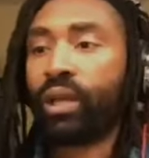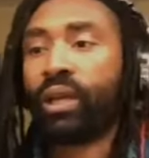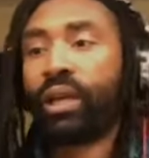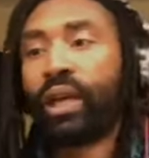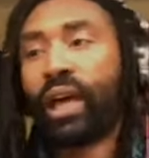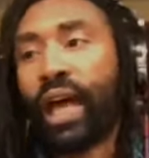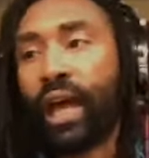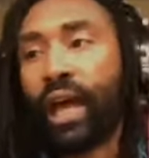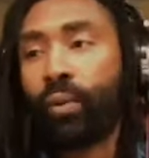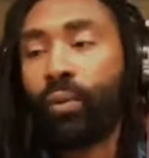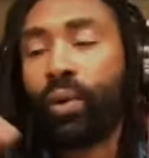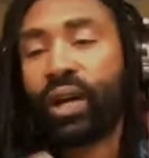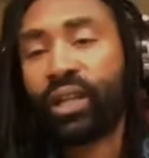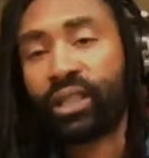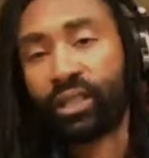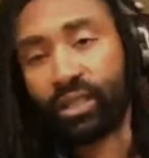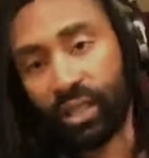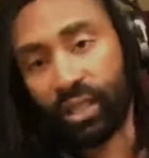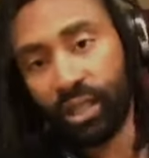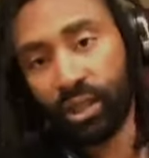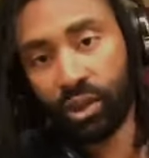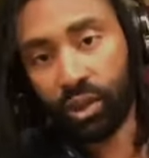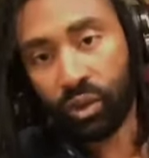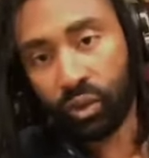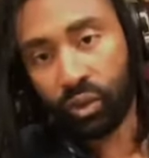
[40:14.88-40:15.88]
I washed
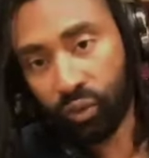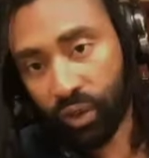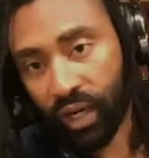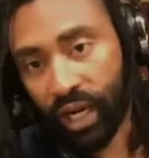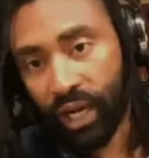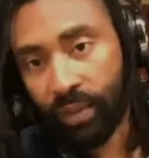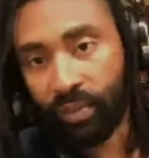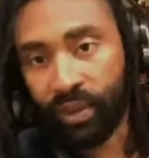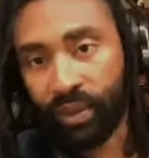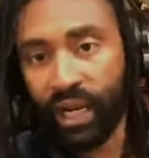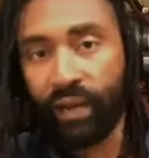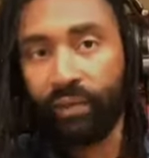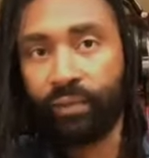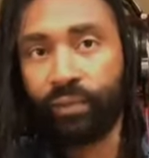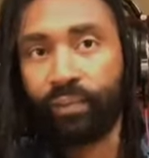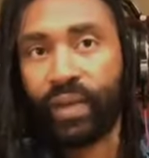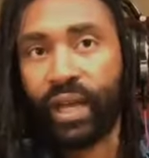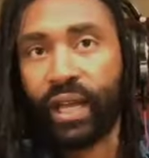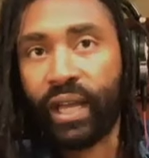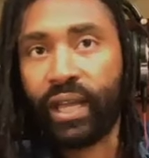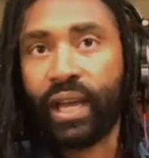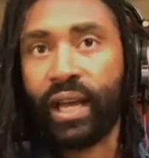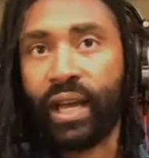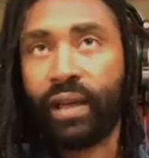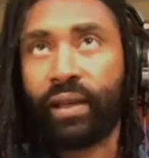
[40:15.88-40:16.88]
dishes, right? But
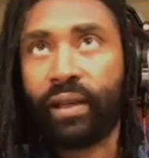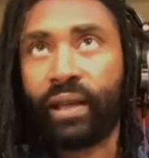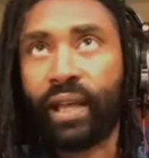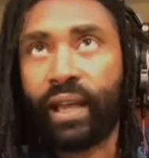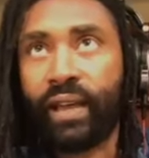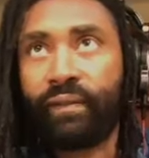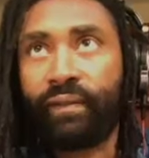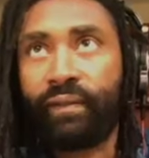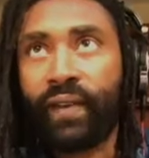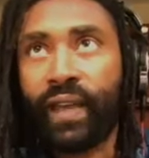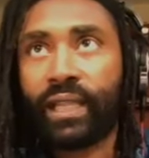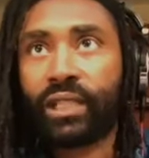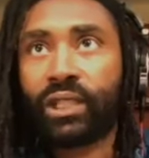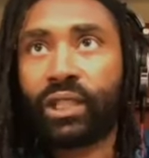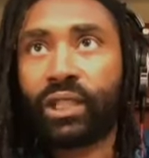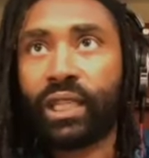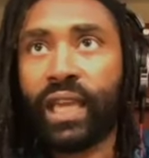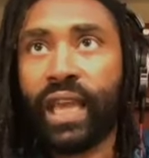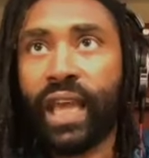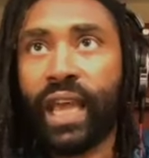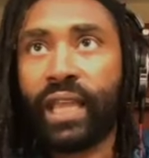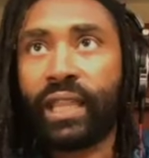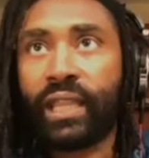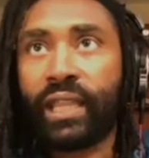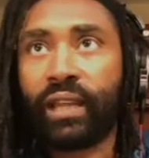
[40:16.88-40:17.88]
I've actually
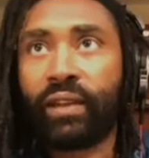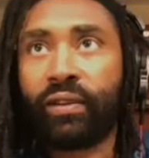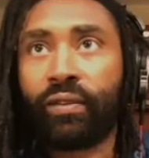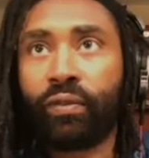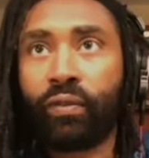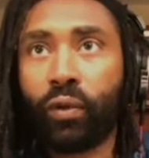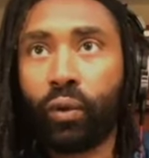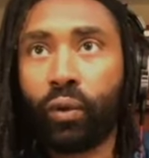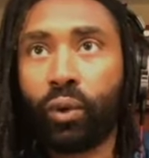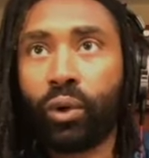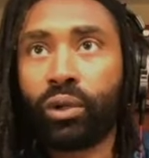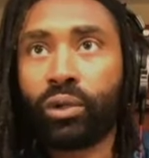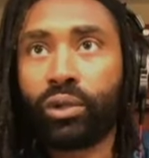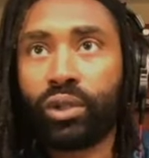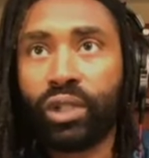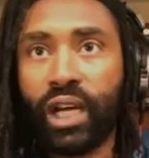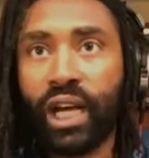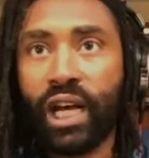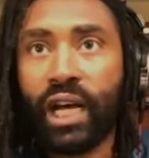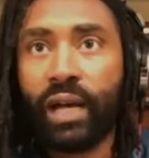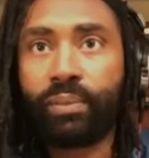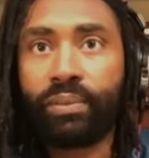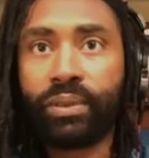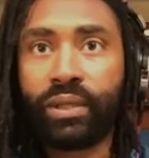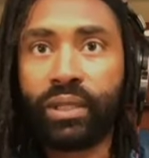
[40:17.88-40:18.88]
had like 4
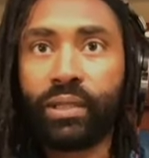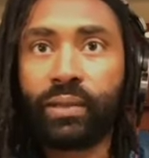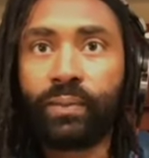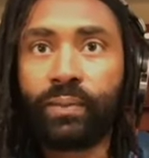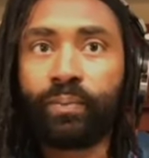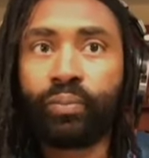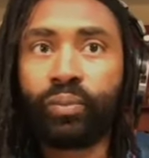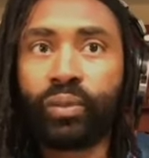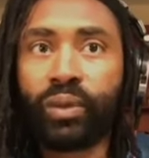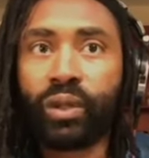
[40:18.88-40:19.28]
jobs